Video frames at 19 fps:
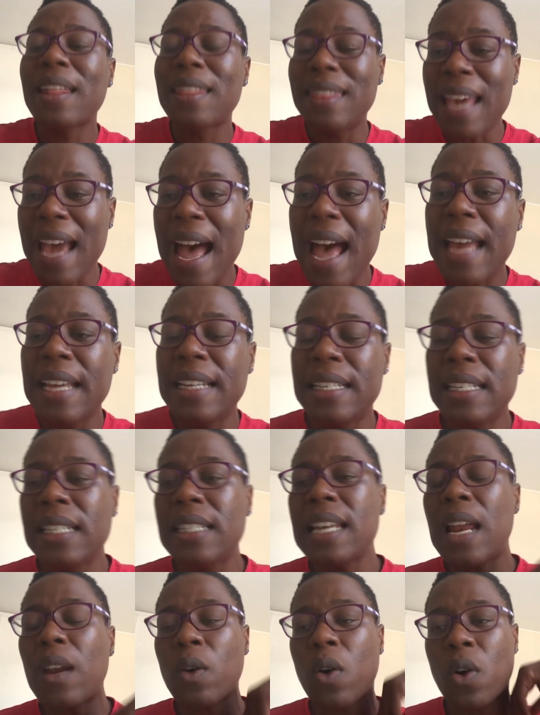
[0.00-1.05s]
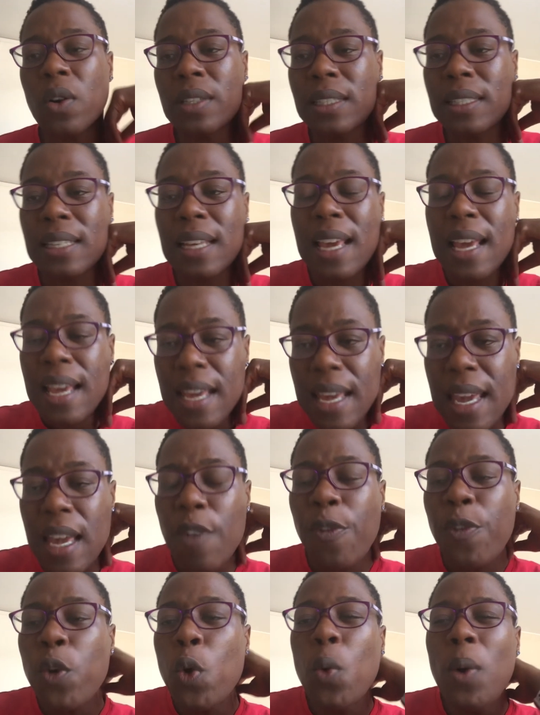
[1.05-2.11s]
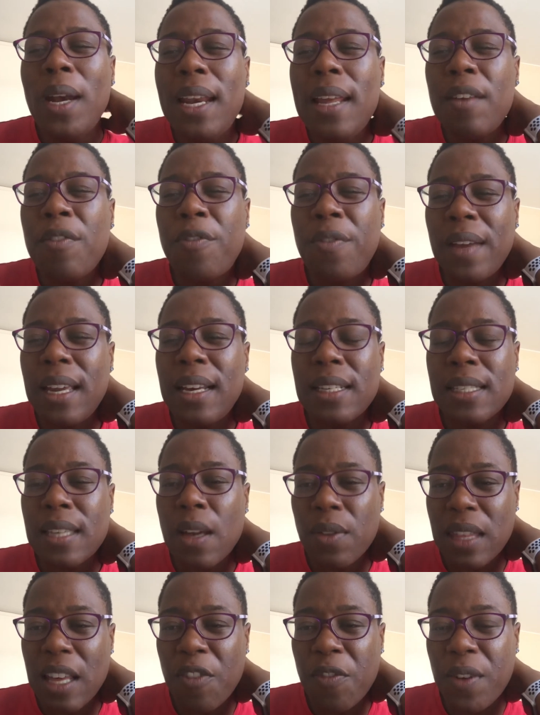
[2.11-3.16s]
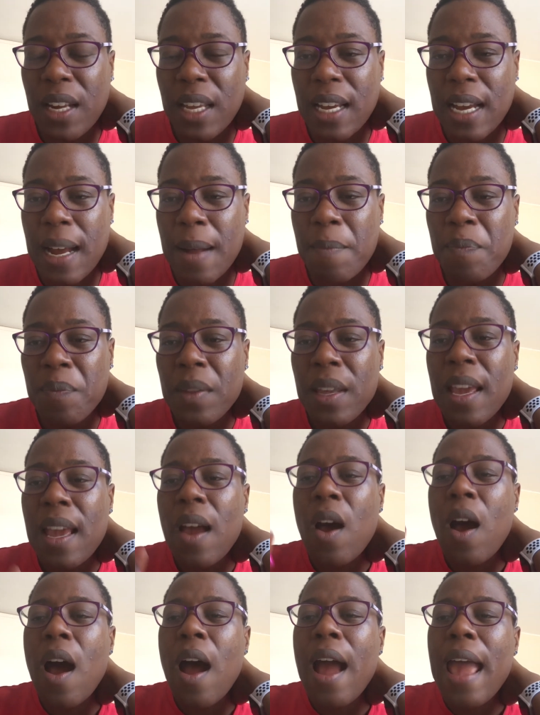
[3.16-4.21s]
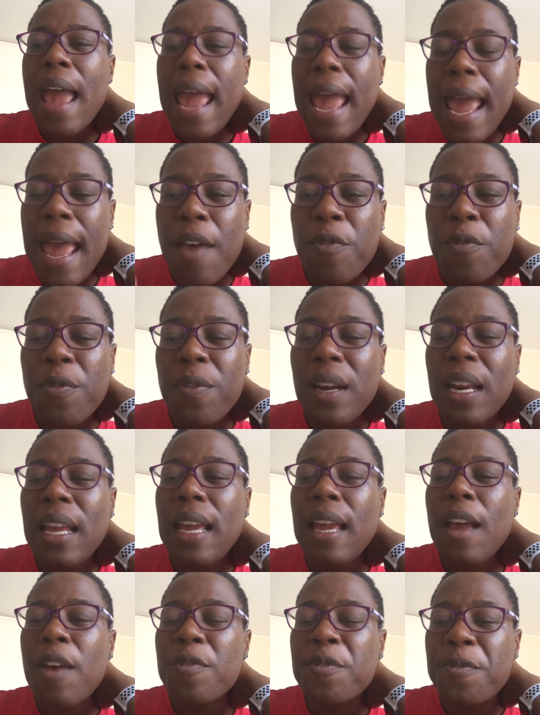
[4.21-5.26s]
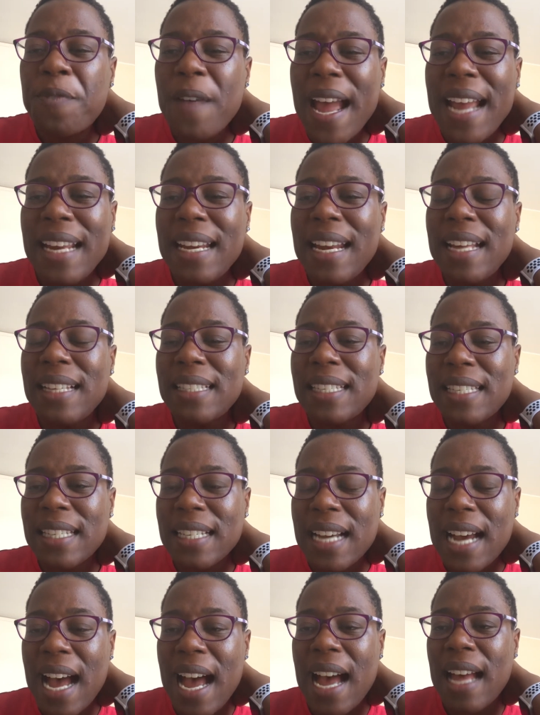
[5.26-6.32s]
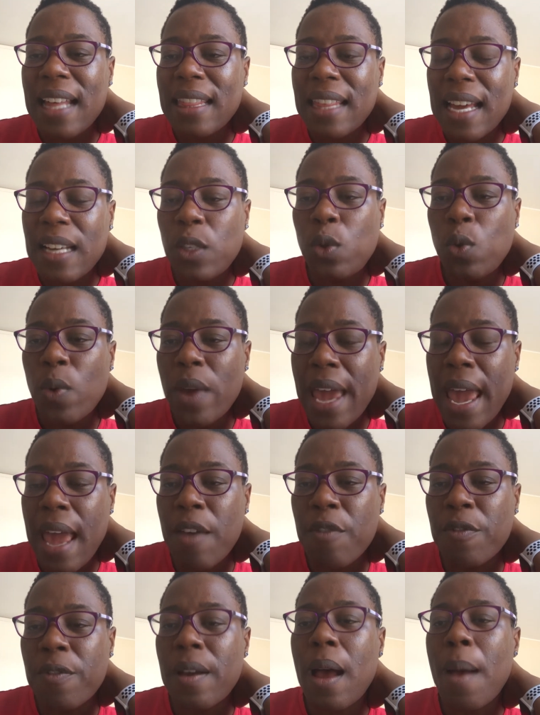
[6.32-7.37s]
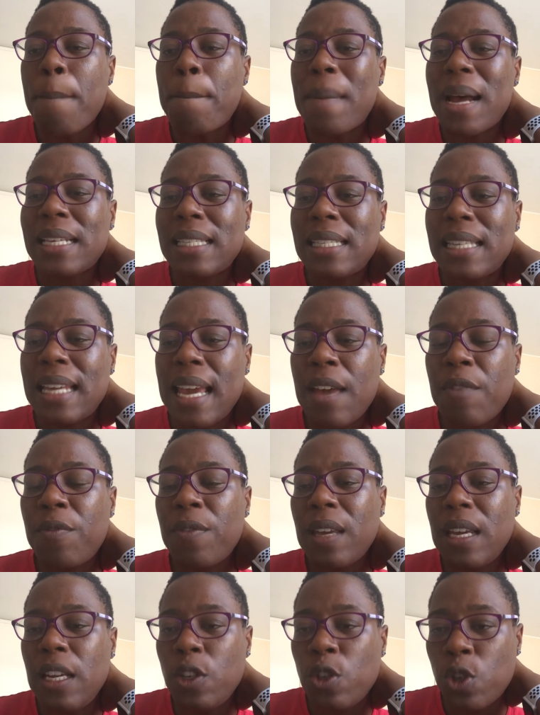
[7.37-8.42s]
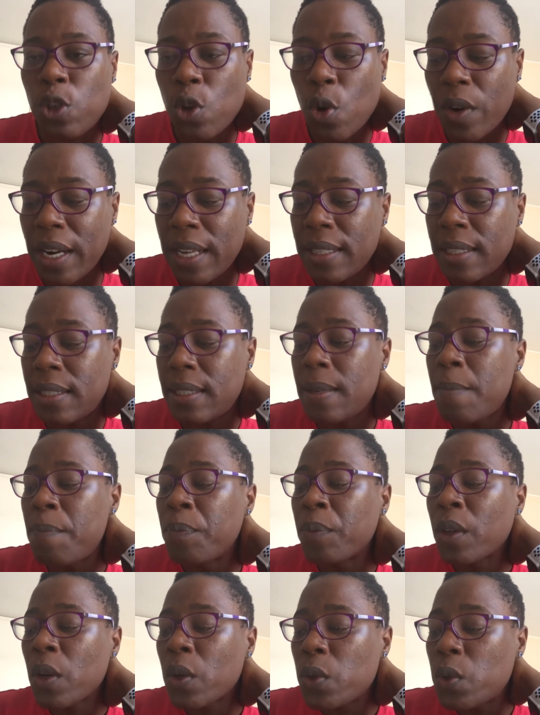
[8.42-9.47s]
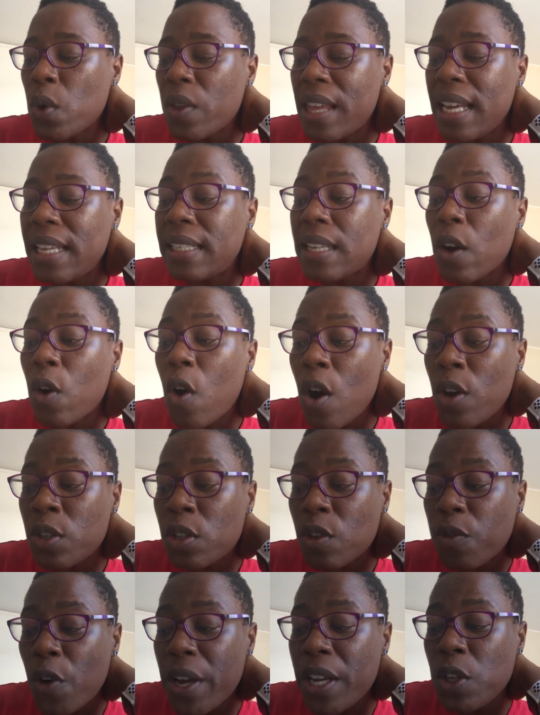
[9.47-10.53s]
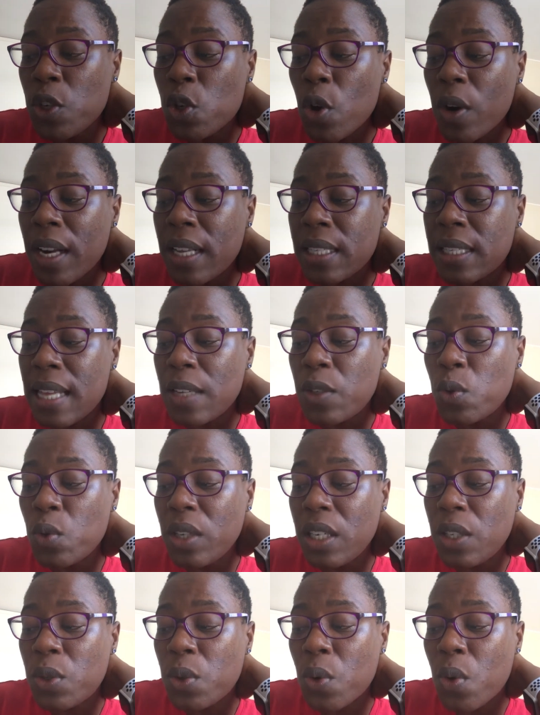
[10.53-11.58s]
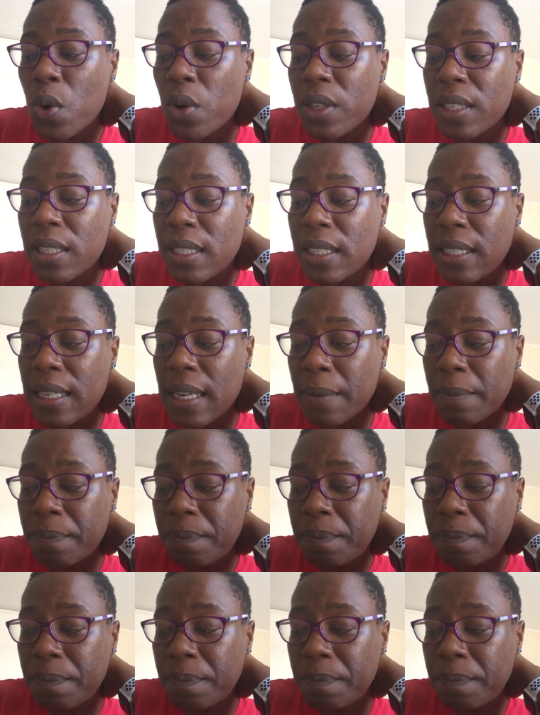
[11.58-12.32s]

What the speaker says: There are additional costs. If you live in South Africa, every financed car that you have must have insurance. So there is a cost for insurance that you need to consider.